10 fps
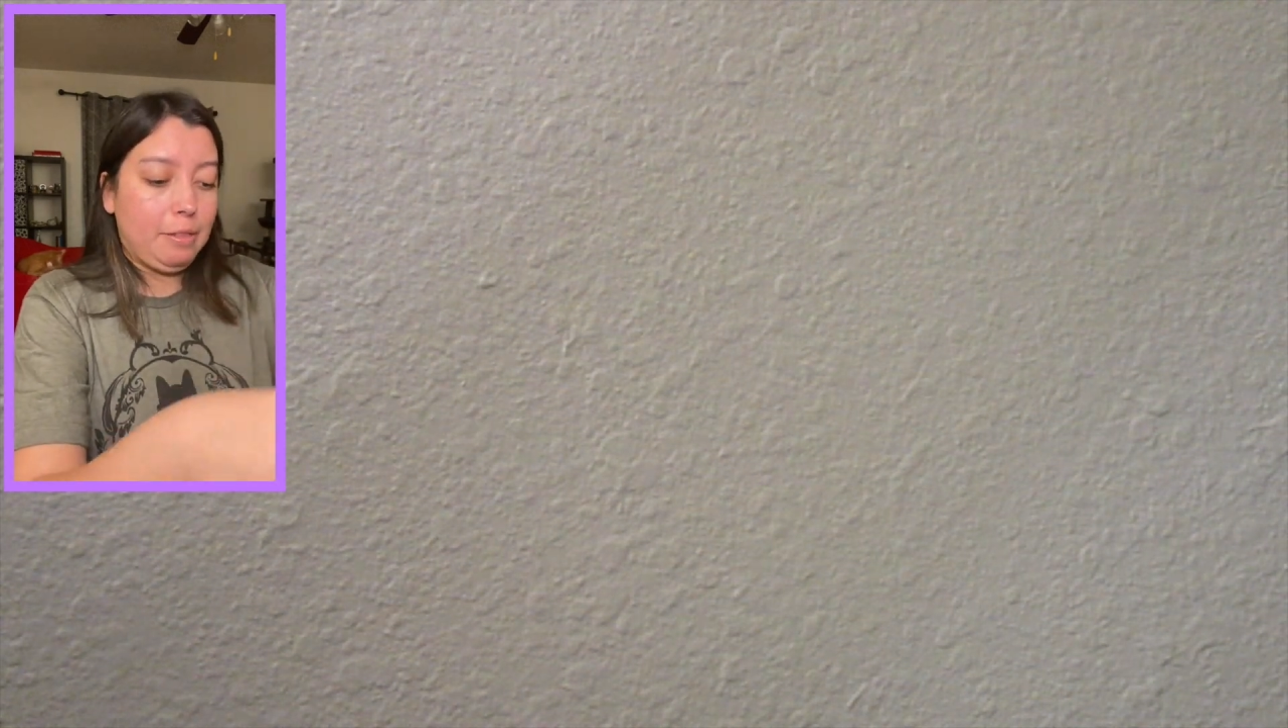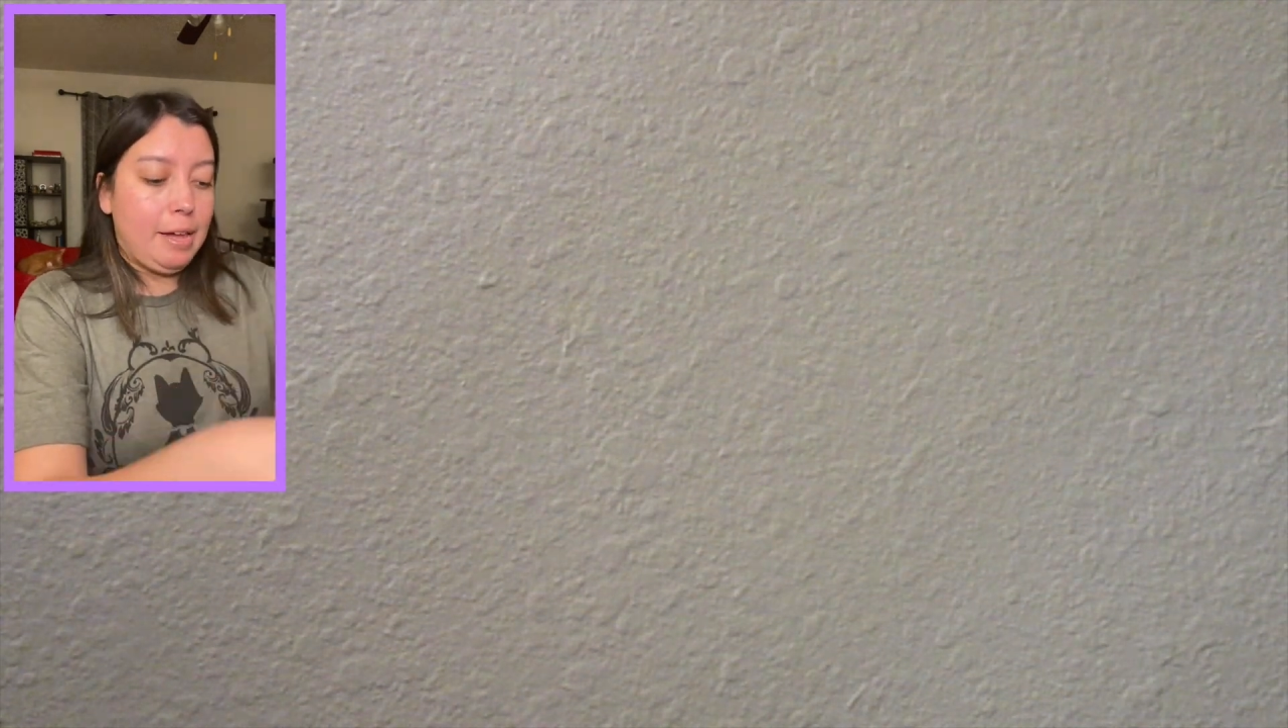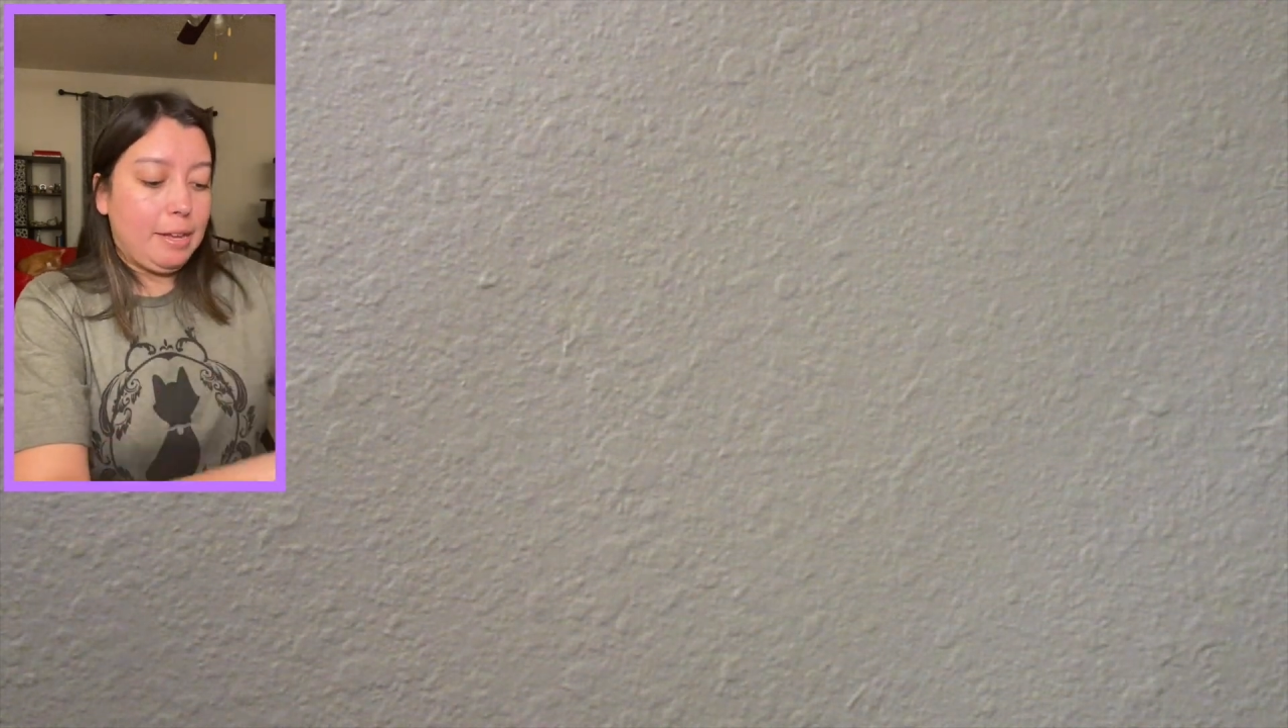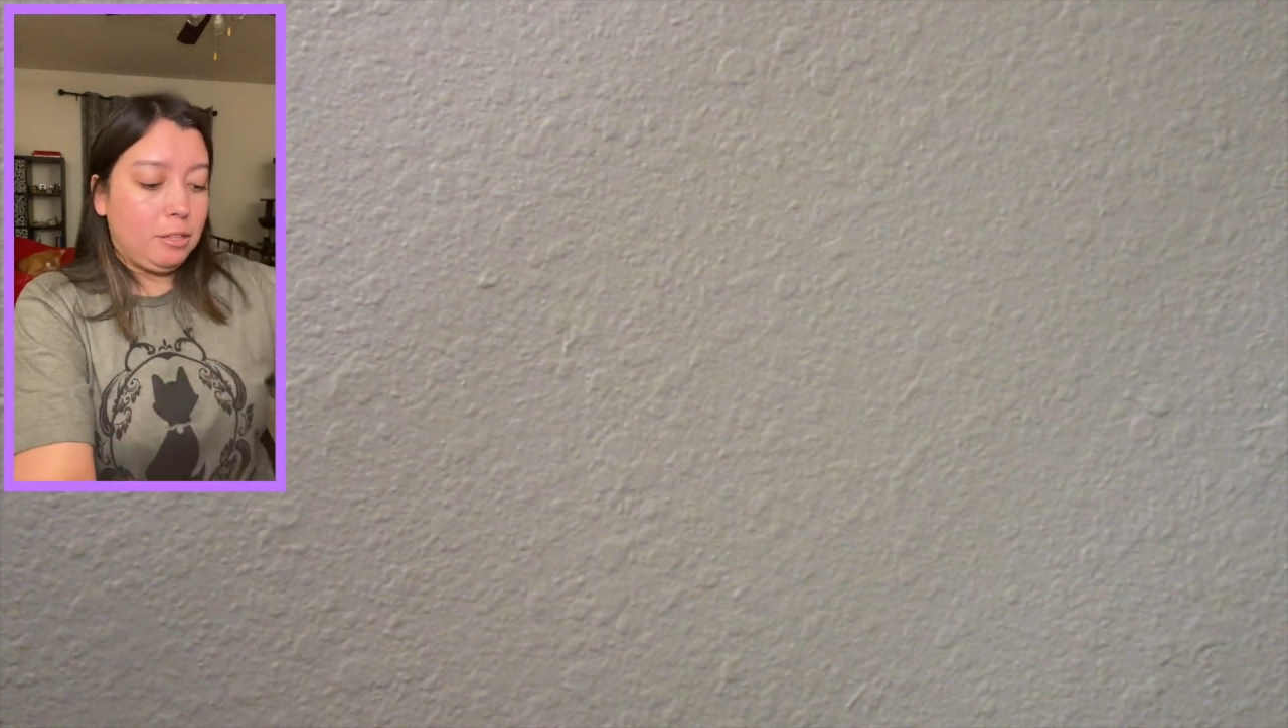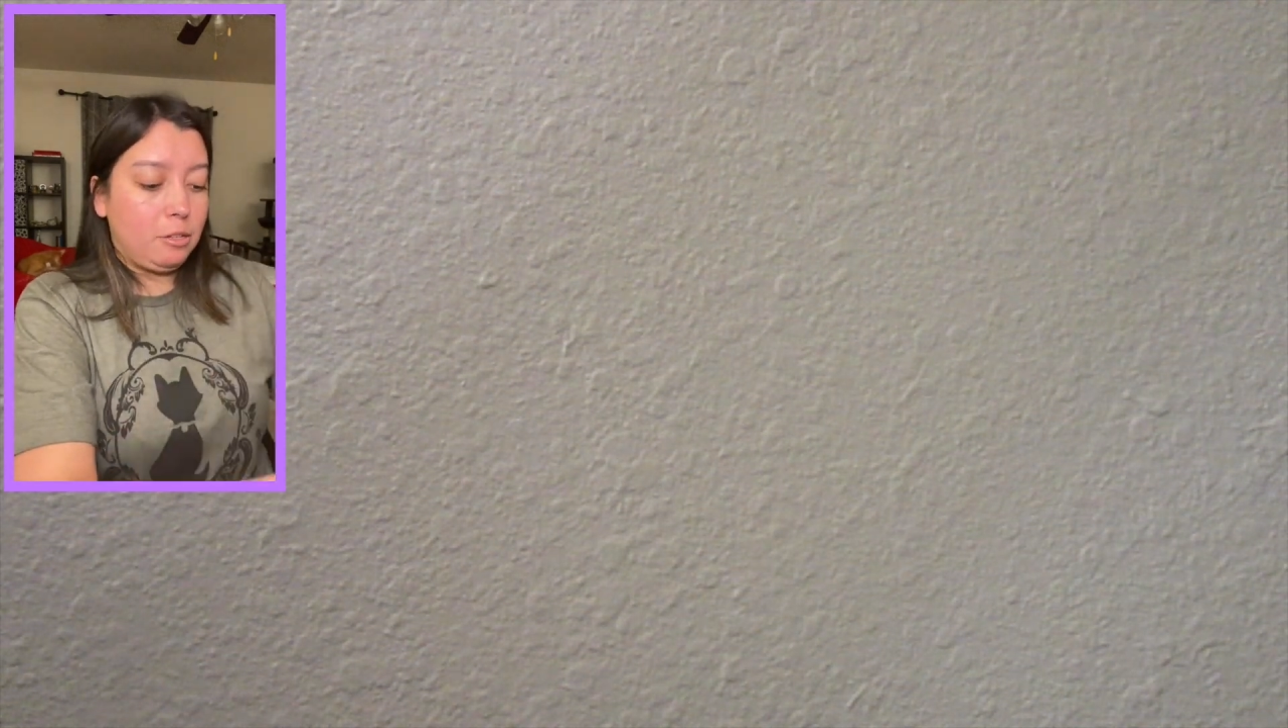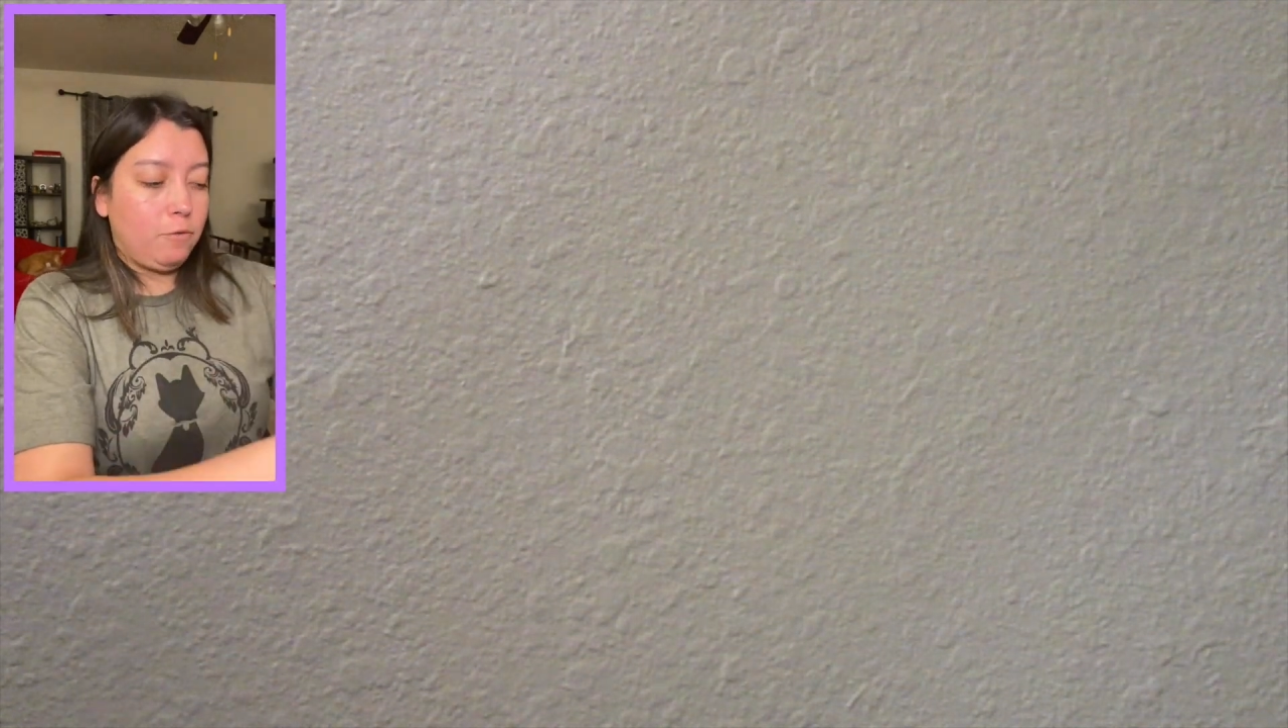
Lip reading: last